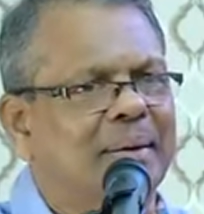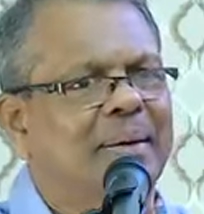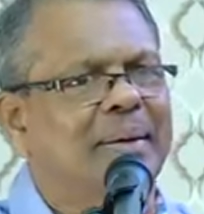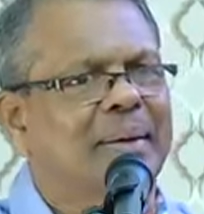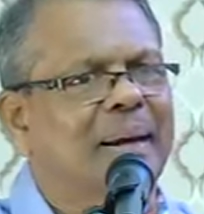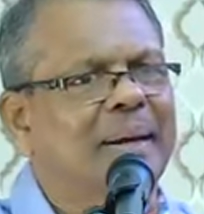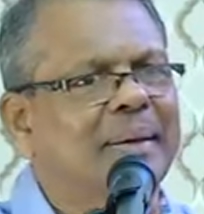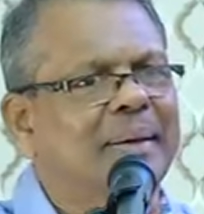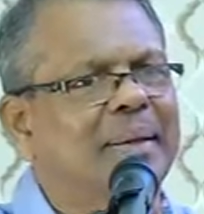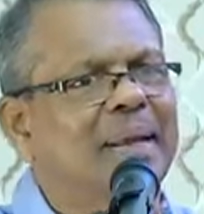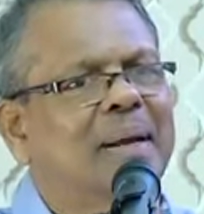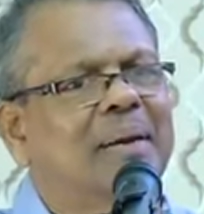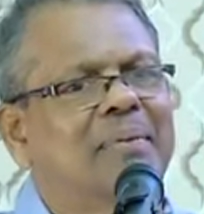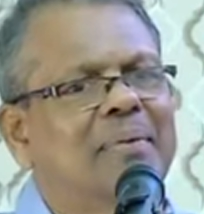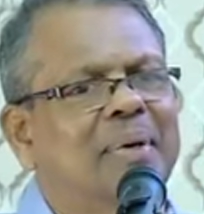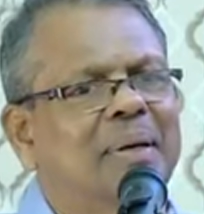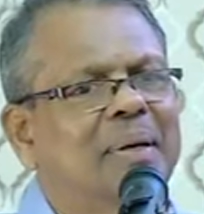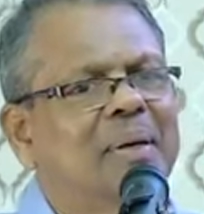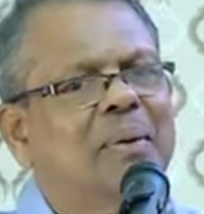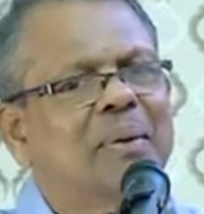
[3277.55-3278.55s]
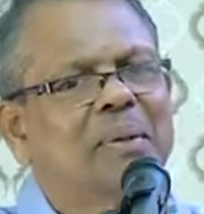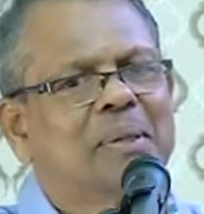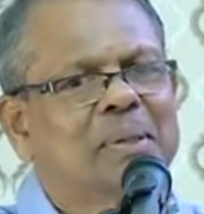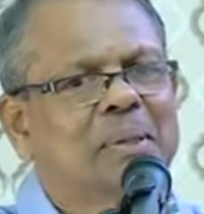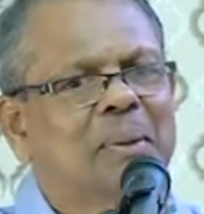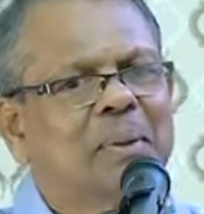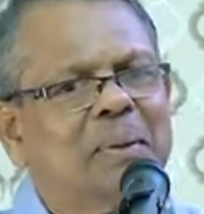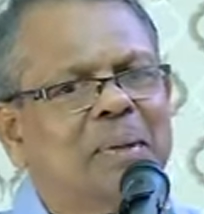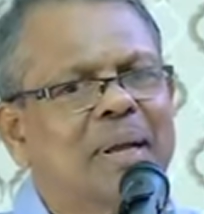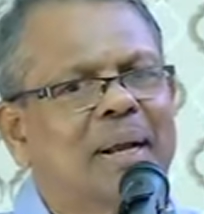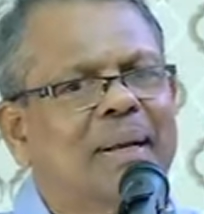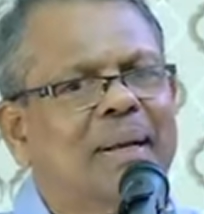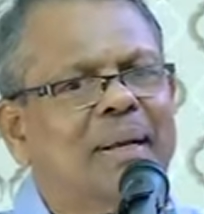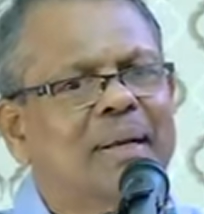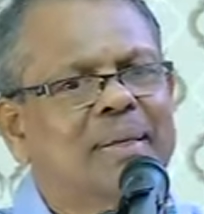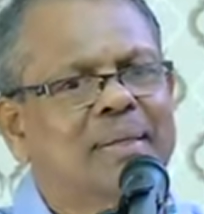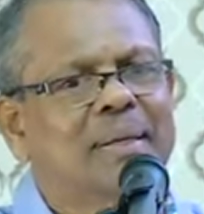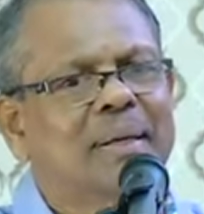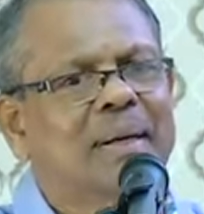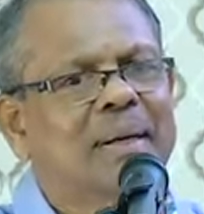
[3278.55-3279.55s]
Write that word also to that
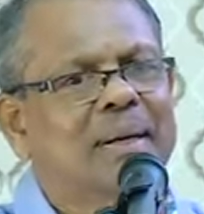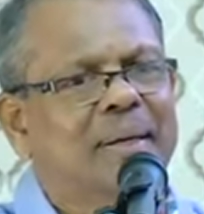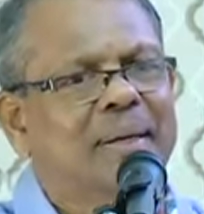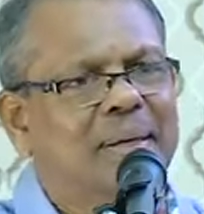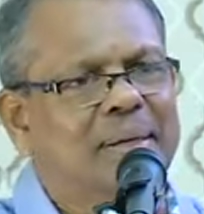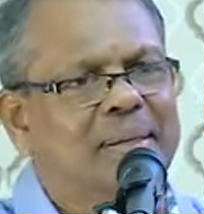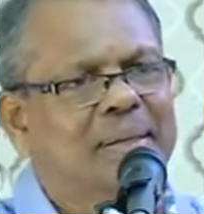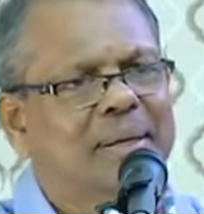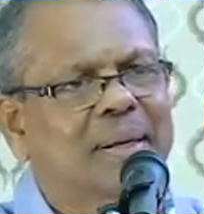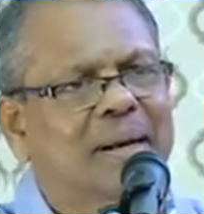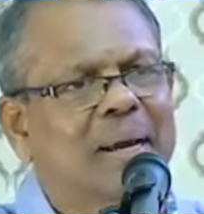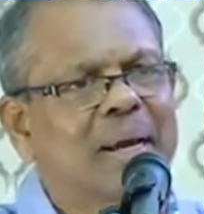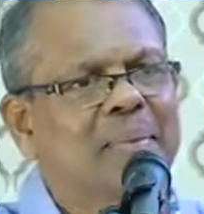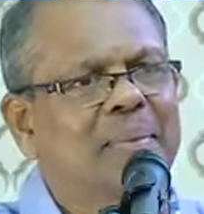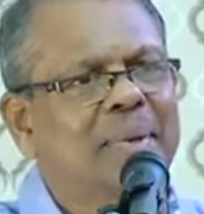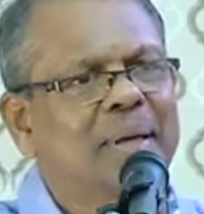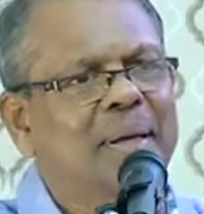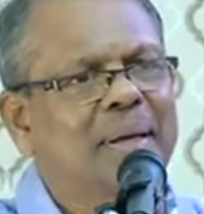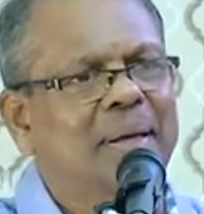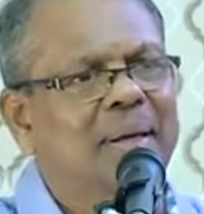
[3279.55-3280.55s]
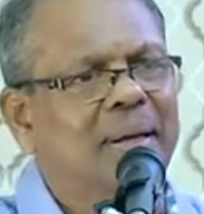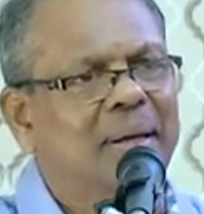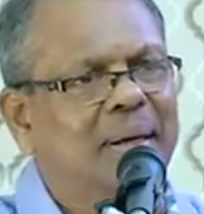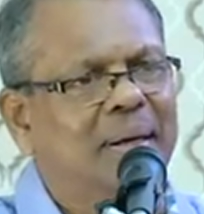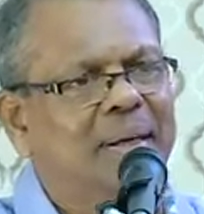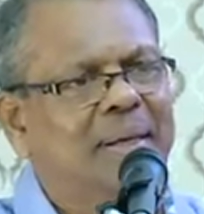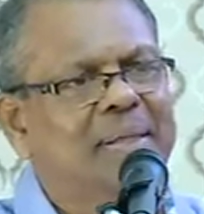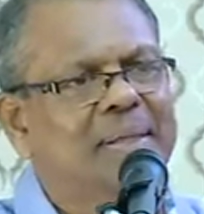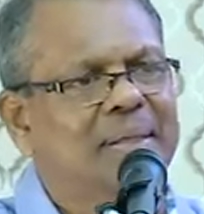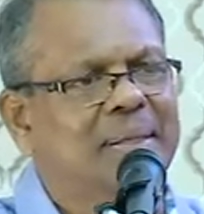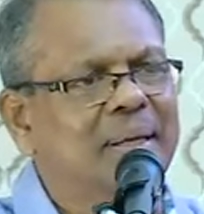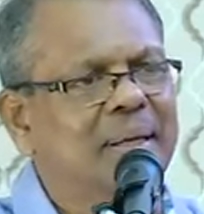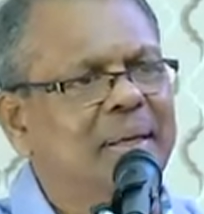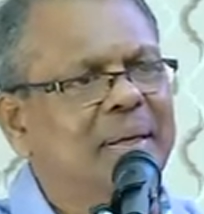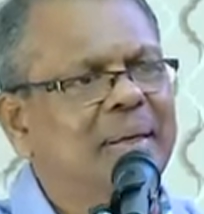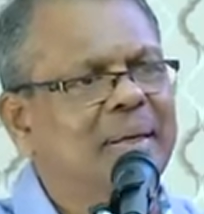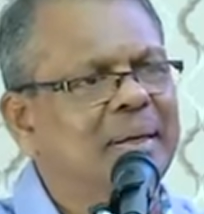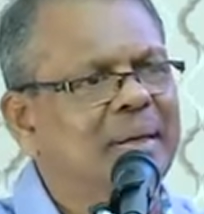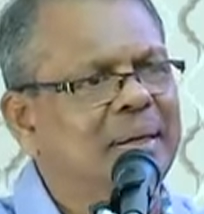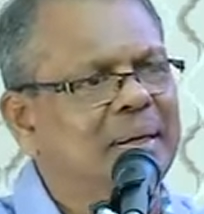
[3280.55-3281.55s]
list. Describing,
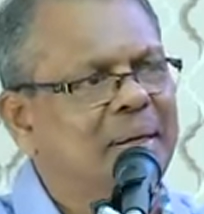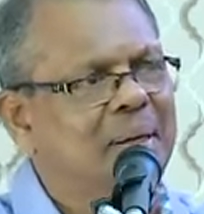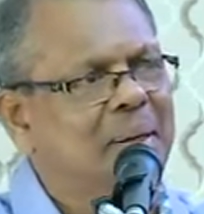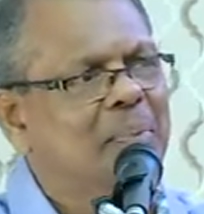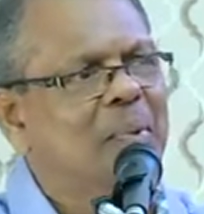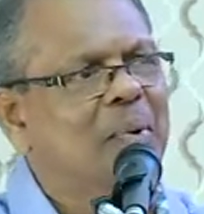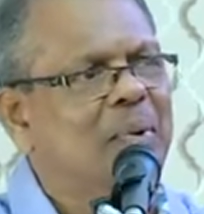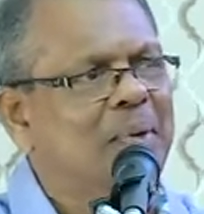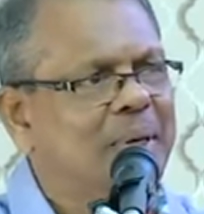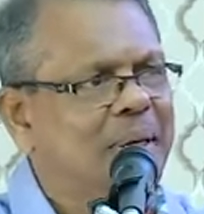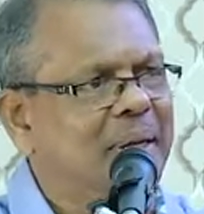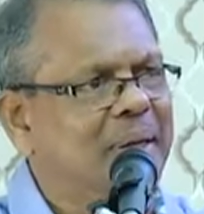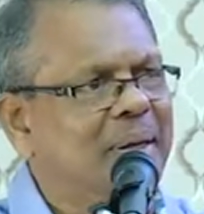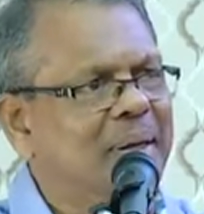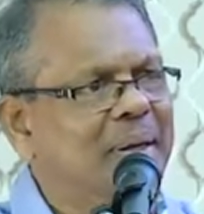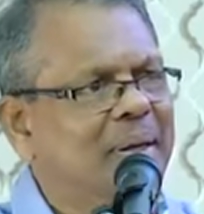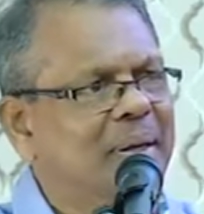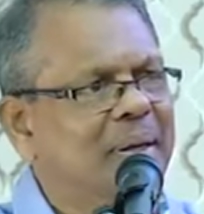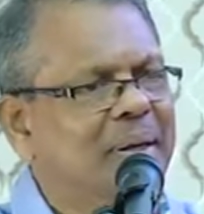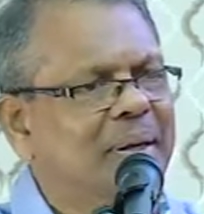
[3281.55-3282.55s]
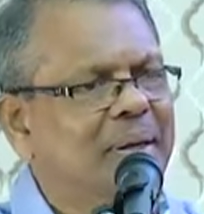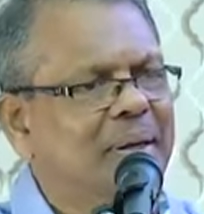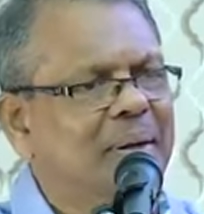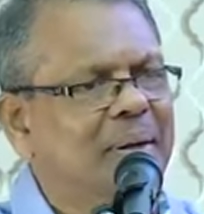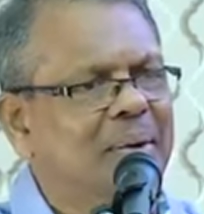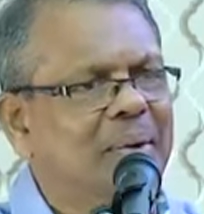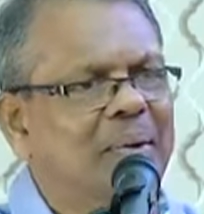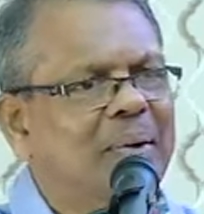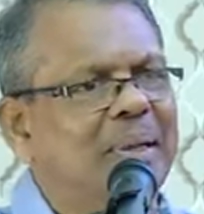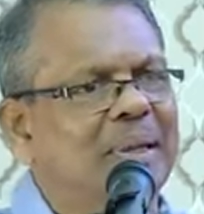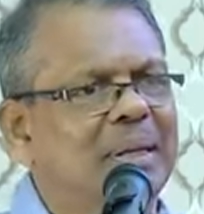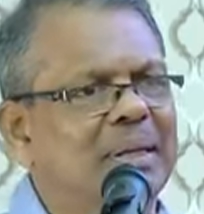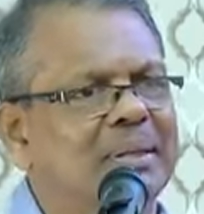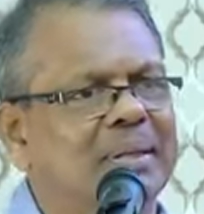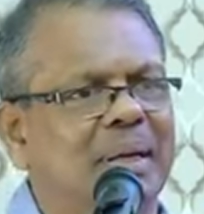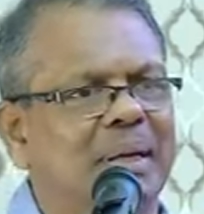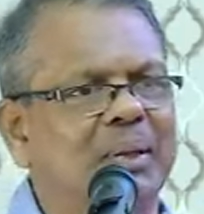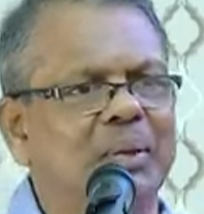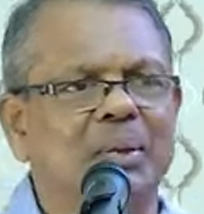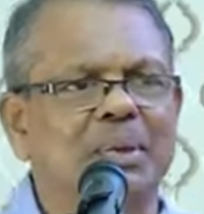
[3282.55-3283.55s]
listing, reporting. All these,
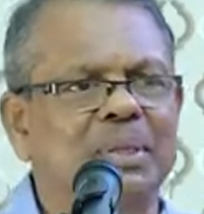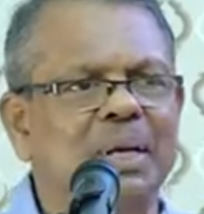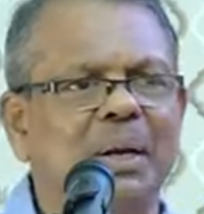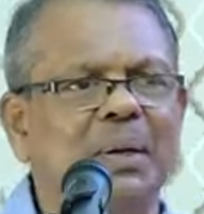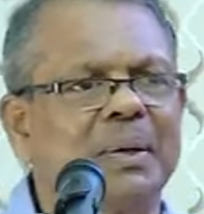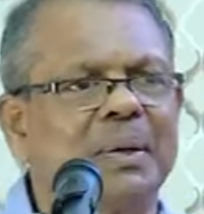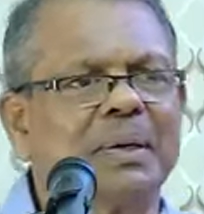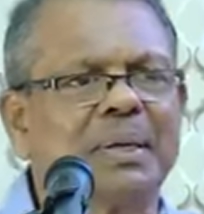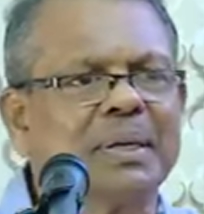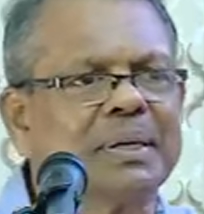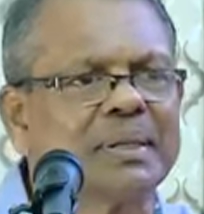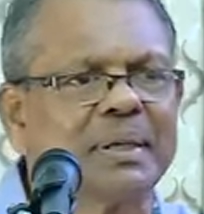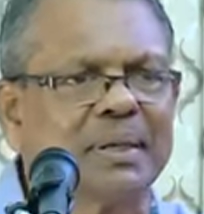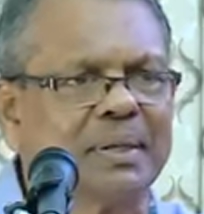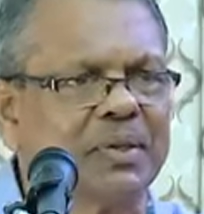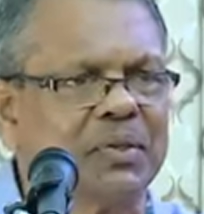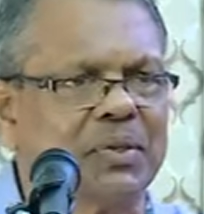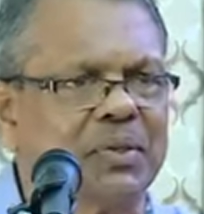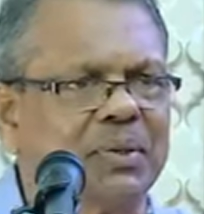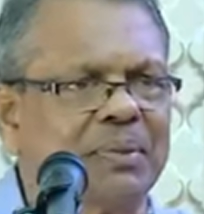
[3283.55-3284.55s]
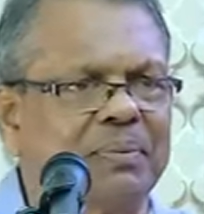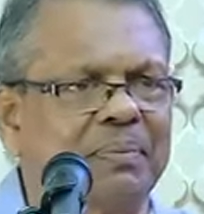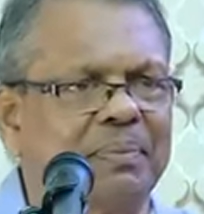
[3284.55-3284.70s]
those are not research.